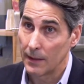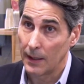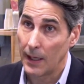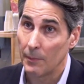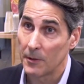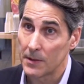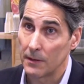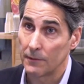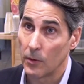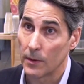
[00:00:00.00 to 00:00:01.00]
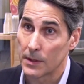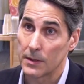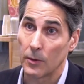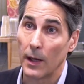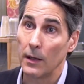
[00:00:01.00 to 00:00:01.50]
And Hamilton, of course, is
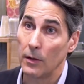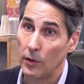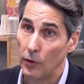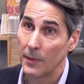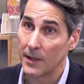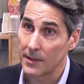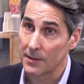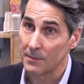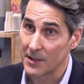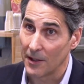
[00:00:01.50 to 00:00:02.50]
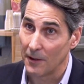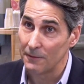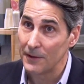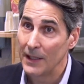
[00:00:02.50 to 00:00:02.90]
a great humanist himself,